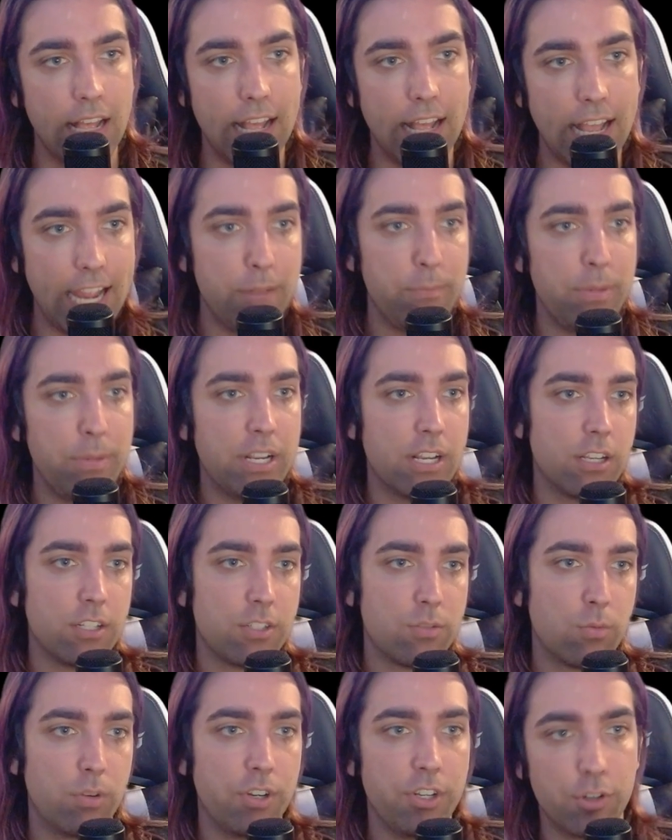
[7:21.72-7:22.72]
And
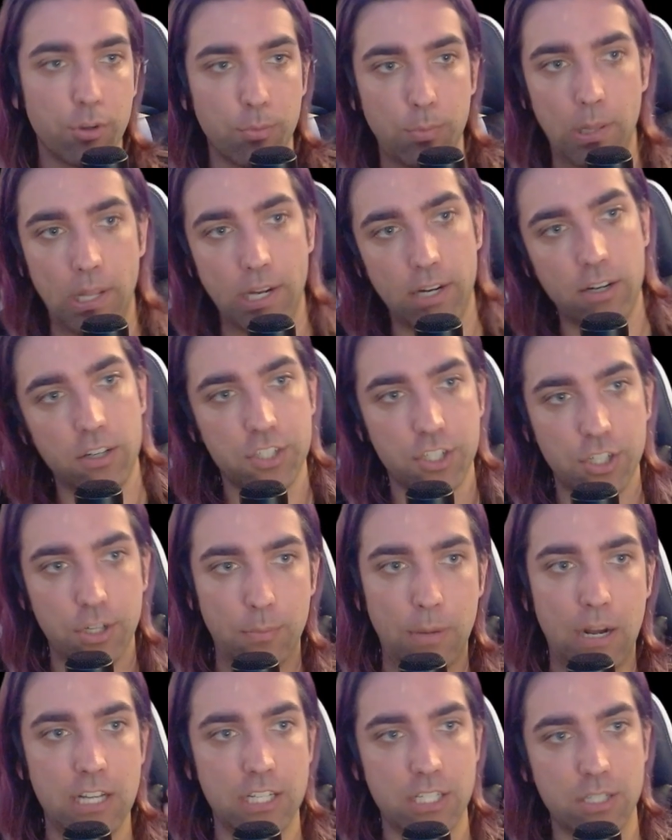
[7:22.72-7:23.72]
because one of your players could
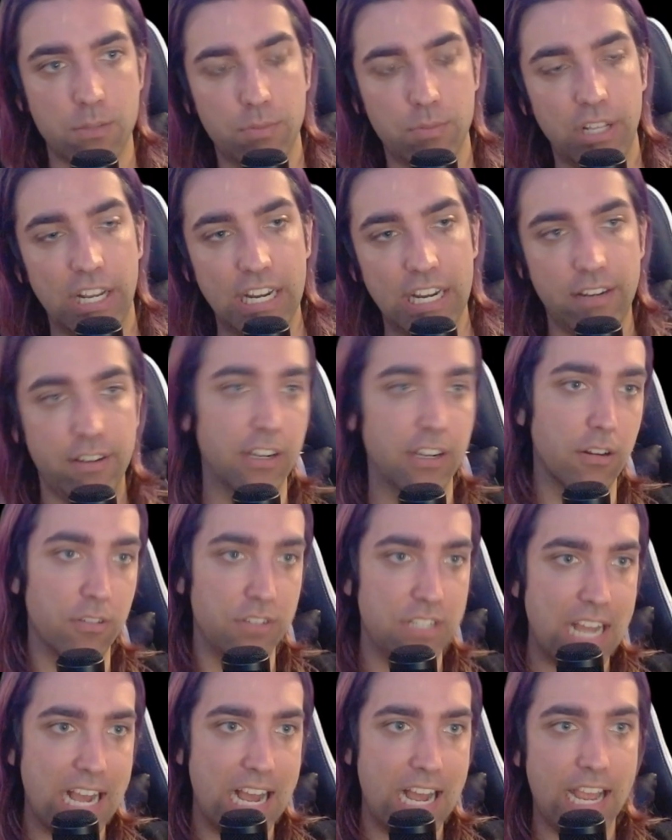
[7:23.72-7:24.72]
possibly,
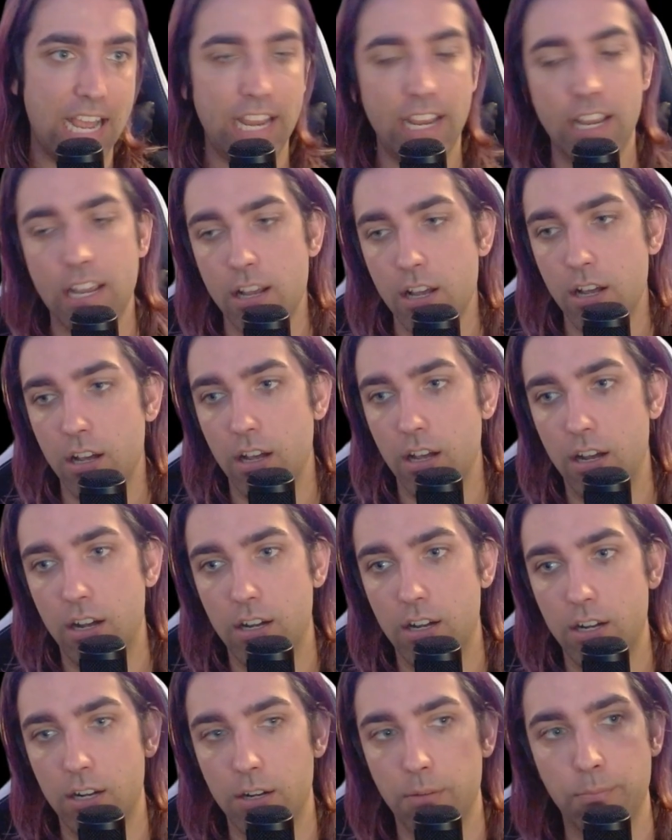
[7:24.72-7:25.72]
die,
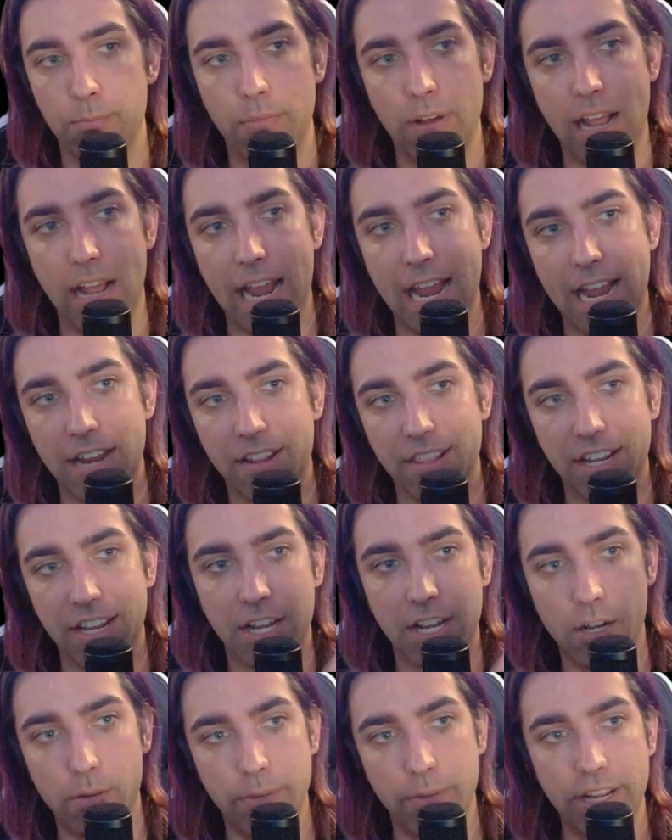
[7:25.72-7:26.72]
and they
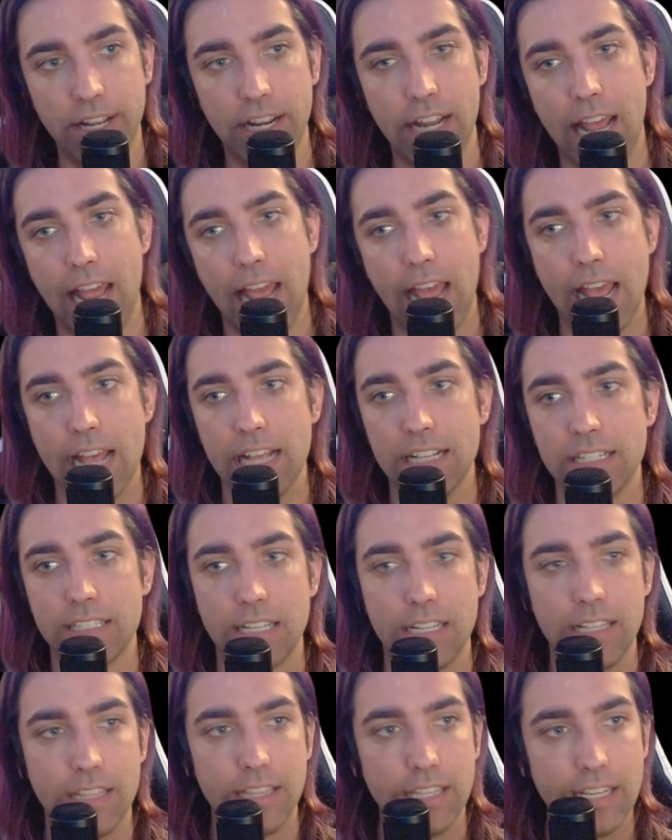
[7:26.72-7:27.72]
come in as
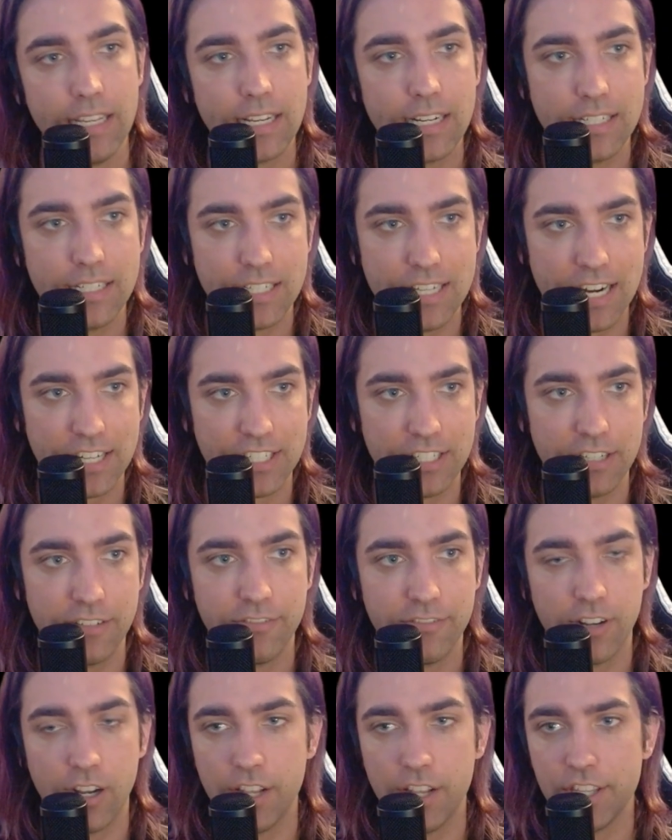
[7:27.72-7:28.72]
the
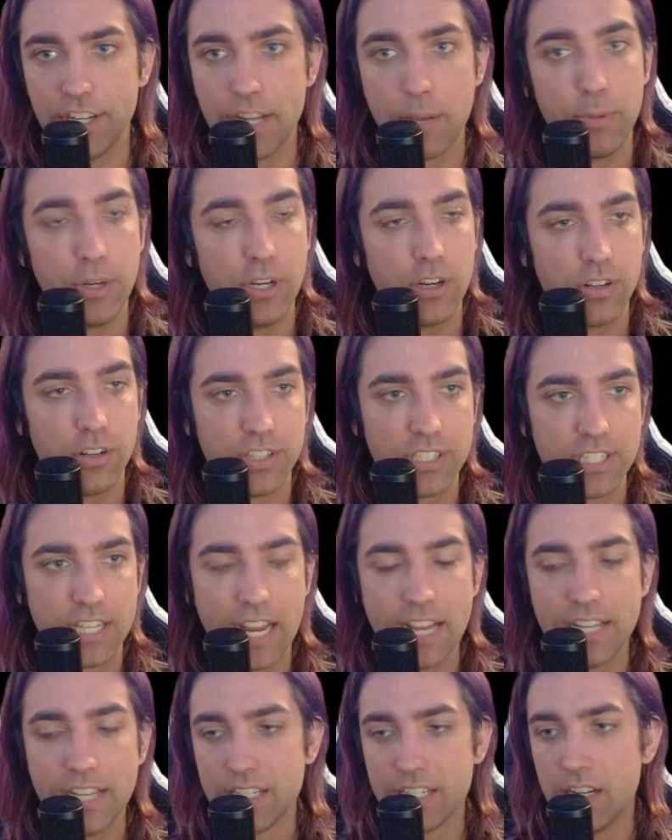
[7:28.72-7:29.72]
detective, the deputy on this
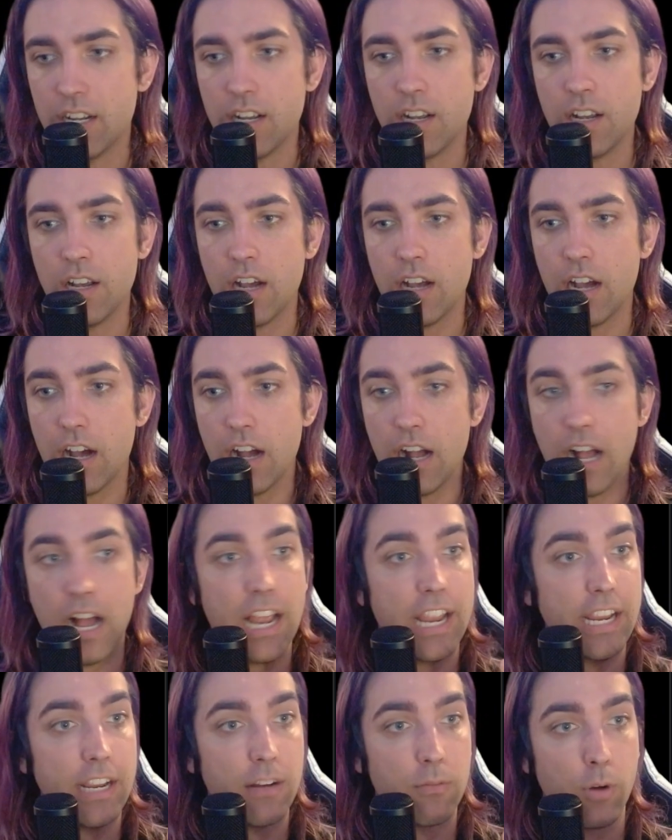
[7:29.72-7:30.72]
case,
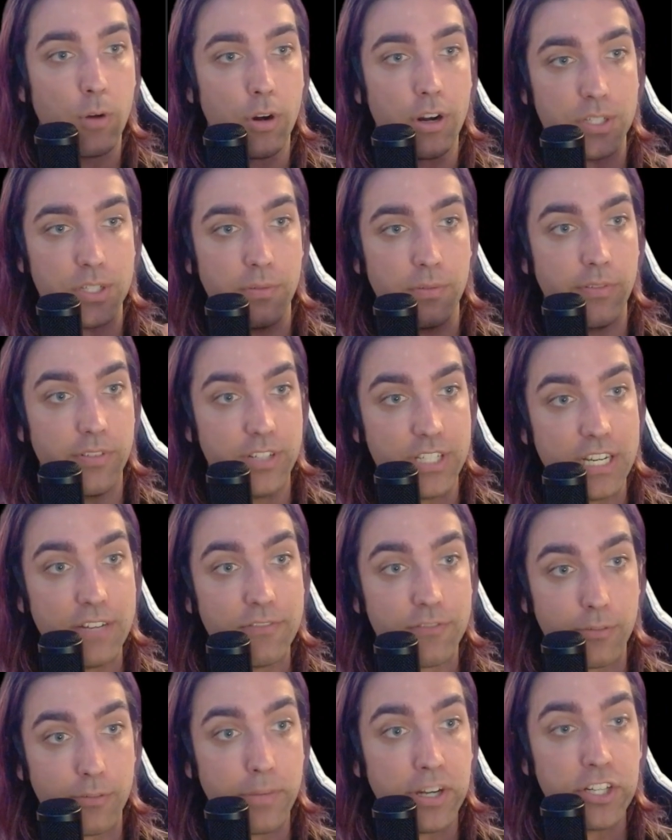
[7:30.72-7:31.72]
I wrote out some of his
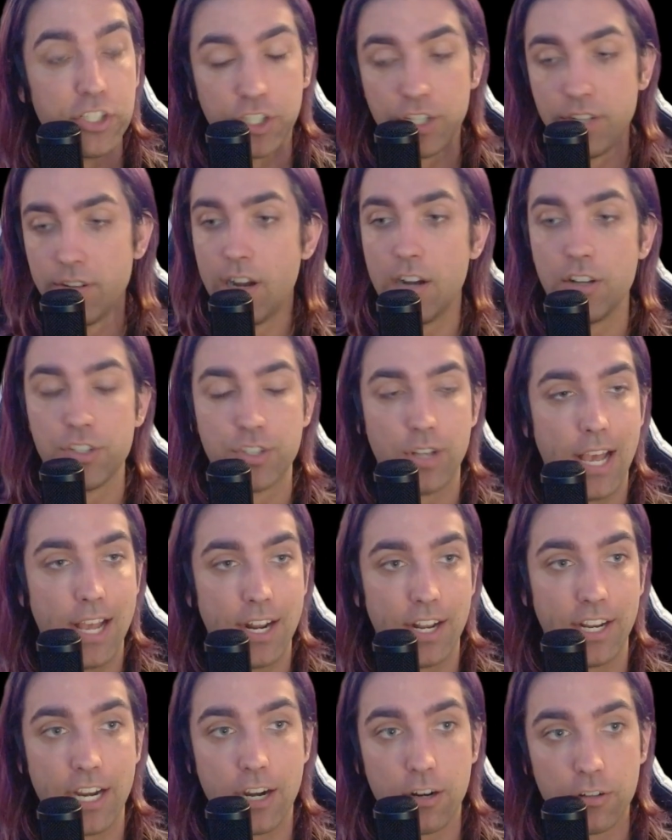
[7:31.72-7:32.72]
information. I also had
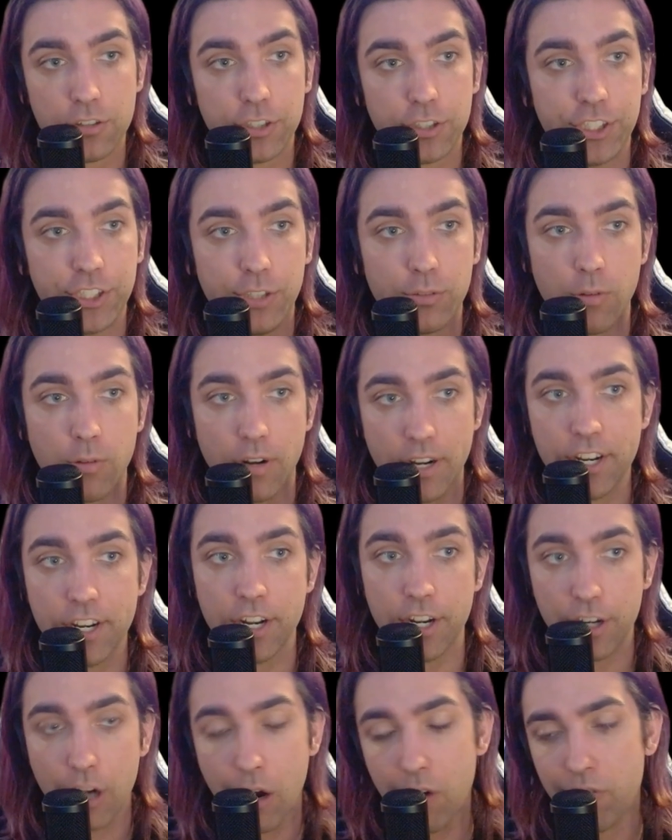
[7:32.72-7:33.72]
a character sheet ready
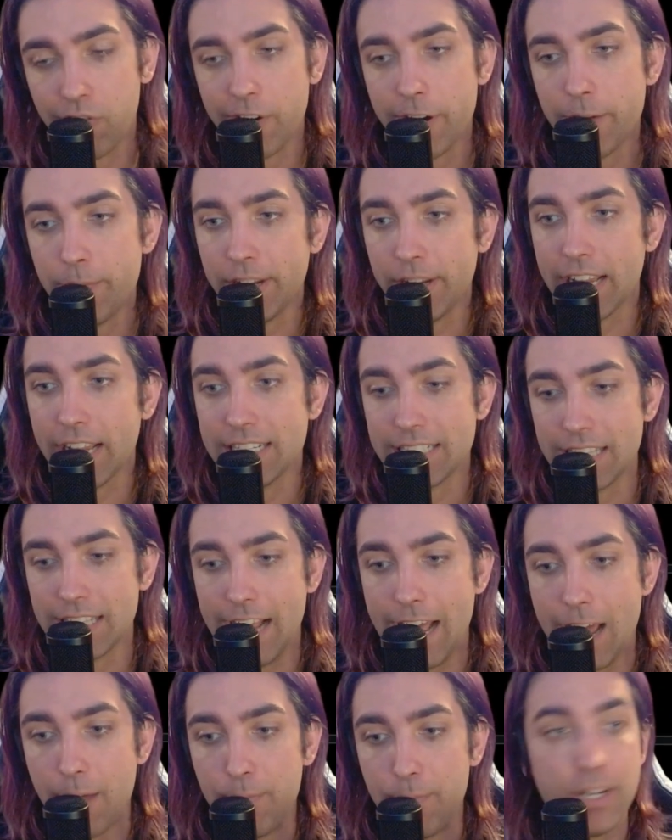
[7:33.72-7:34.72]
to go for him in case that
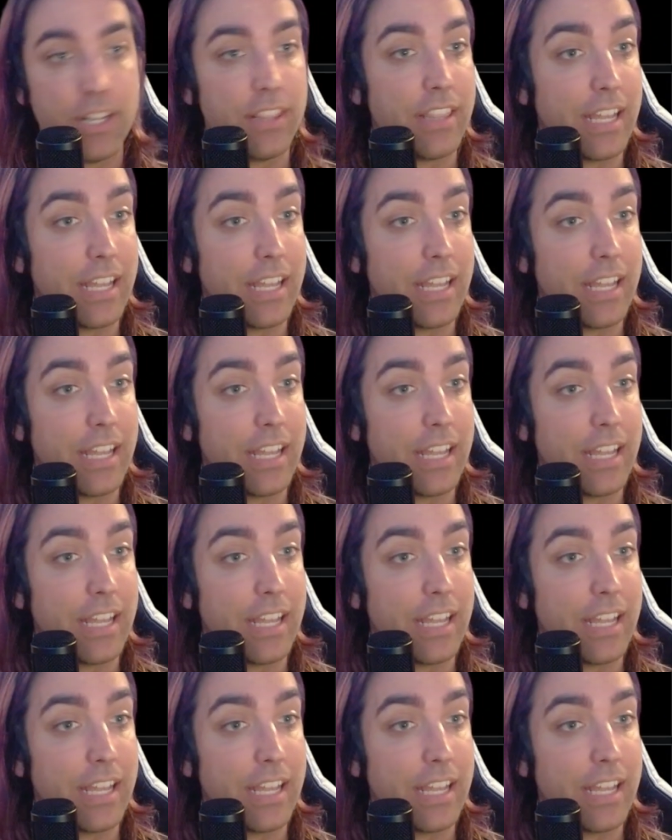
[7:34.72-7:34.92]
happened.